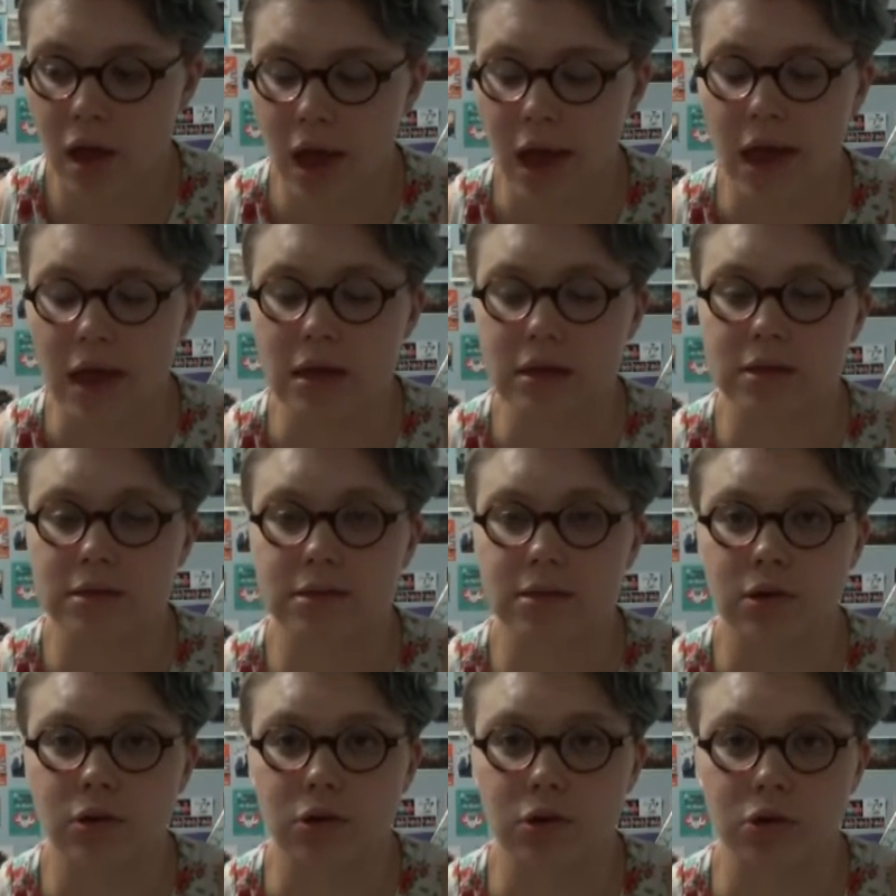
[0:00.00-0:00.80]
And
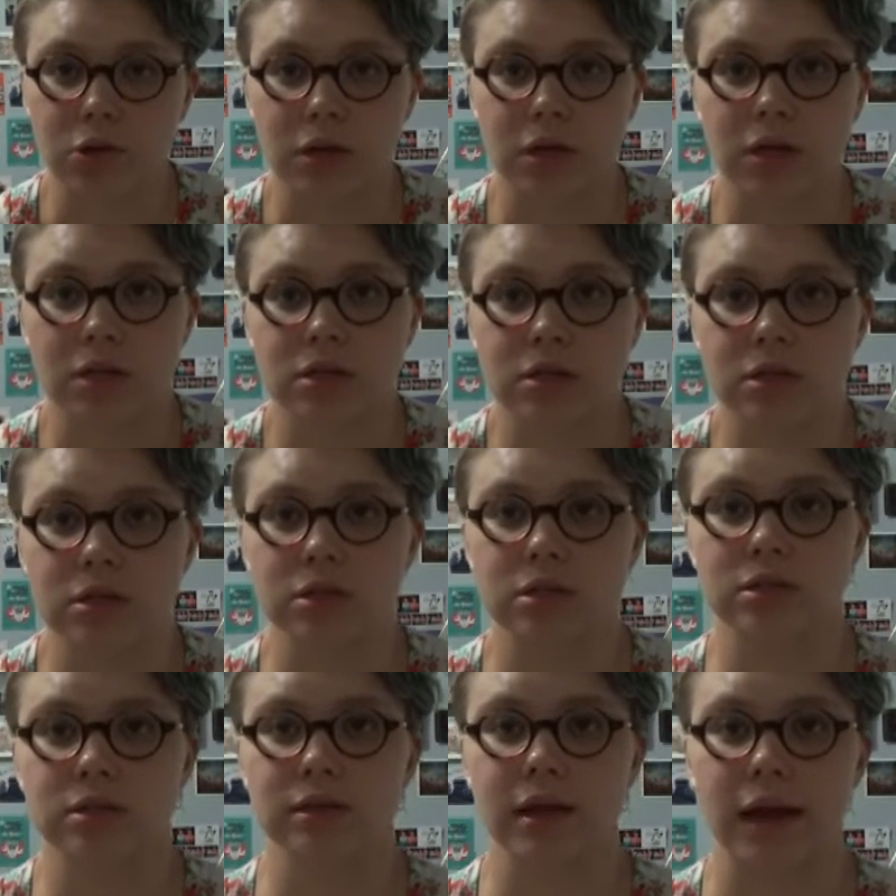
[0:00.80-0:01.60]
so you need to
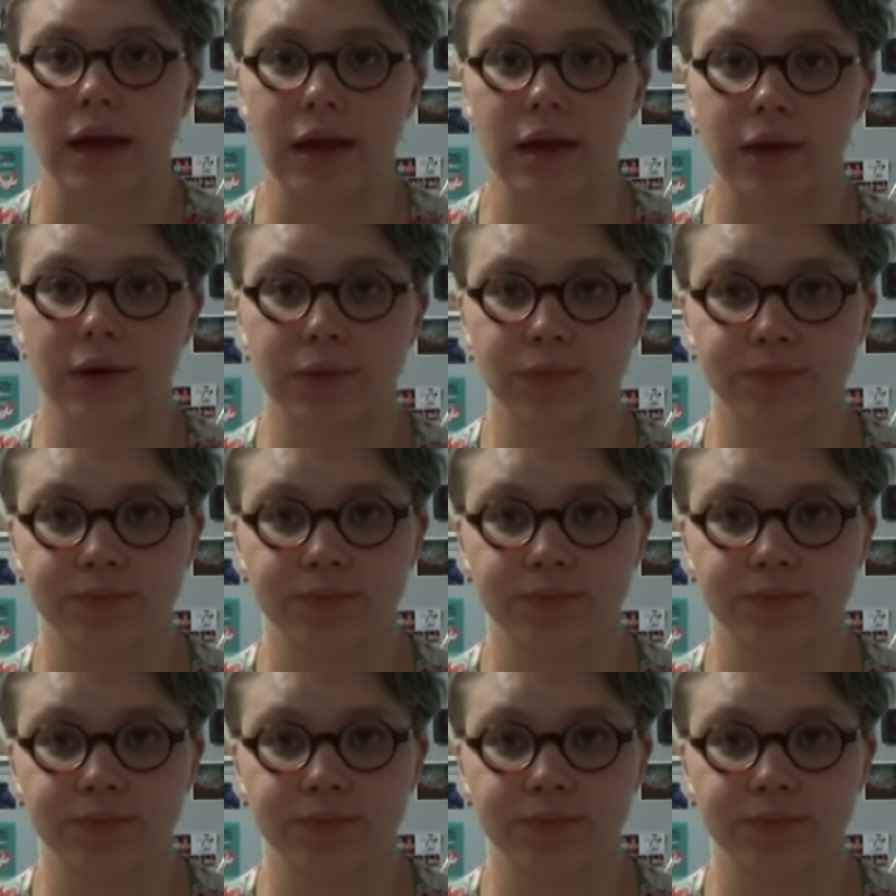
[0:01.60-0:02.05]
just like